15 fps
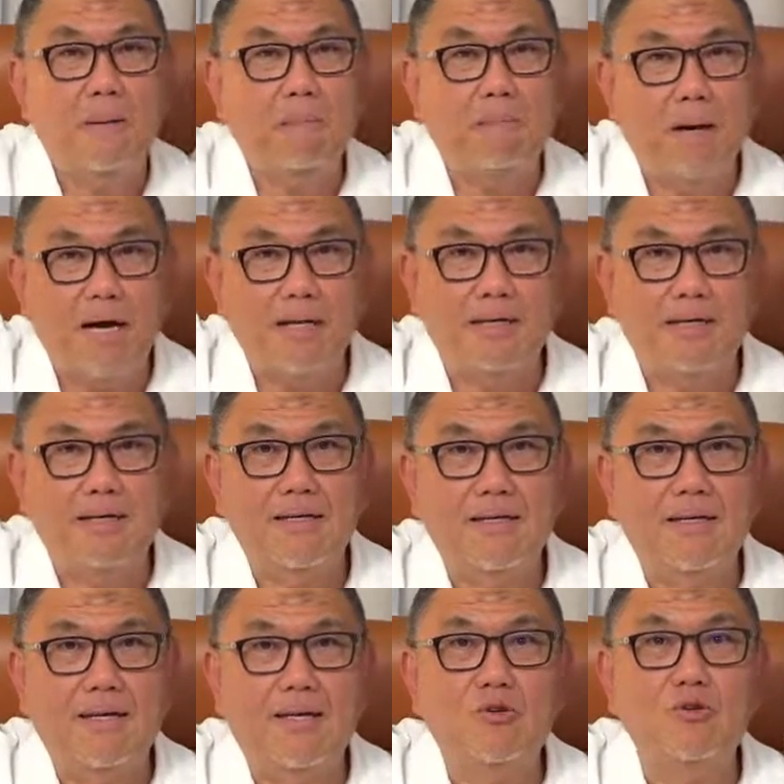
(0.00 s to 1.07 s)
but
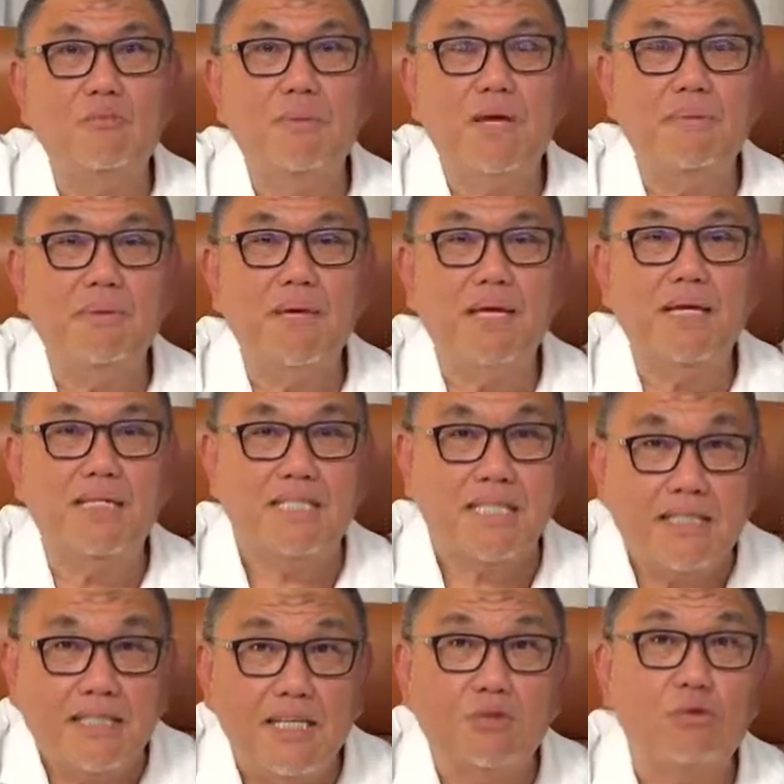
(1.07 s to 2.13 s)
you may be
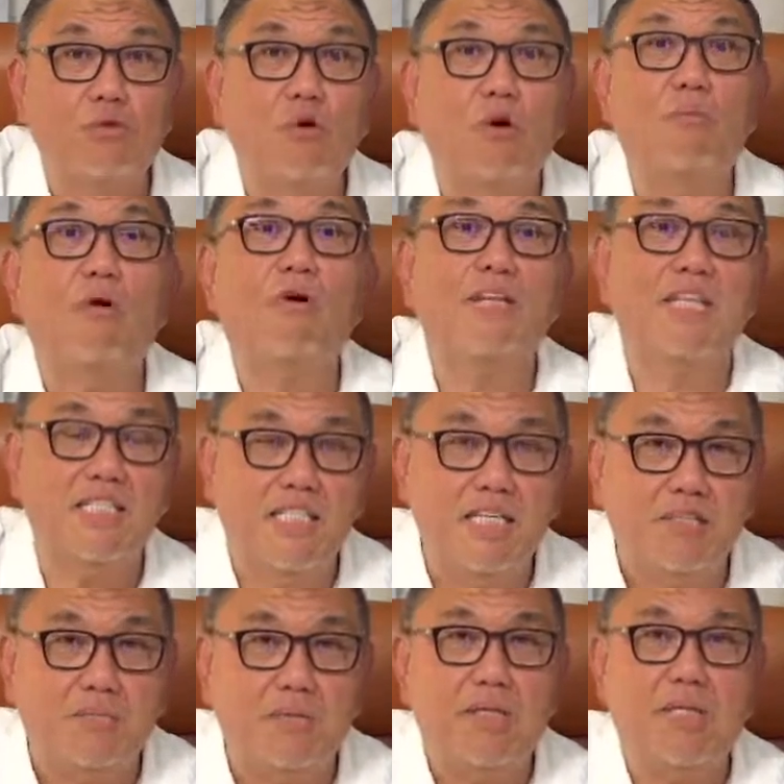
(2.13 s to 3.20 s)
starting to go more than
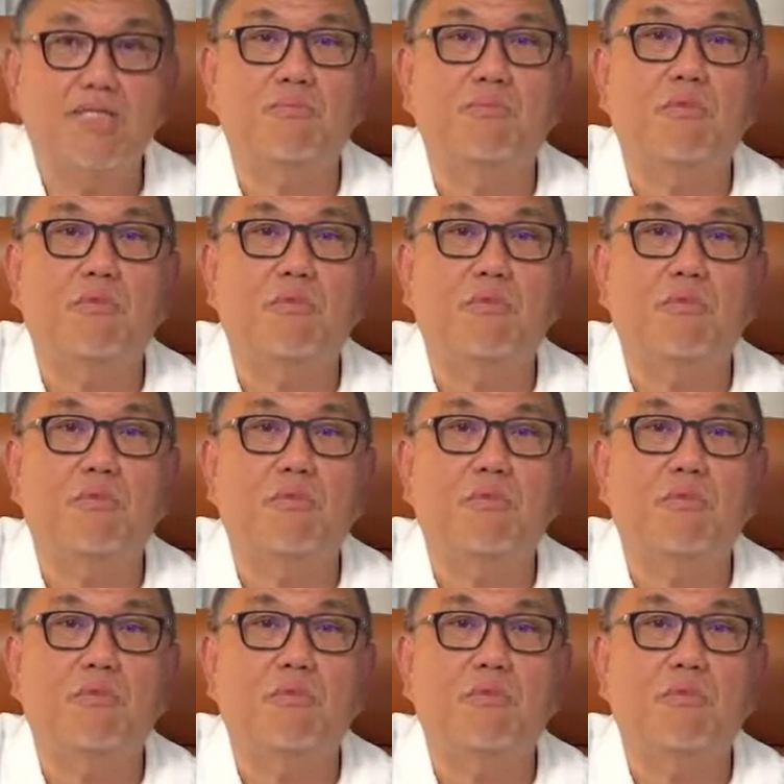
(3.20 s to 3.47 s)
6 minutes,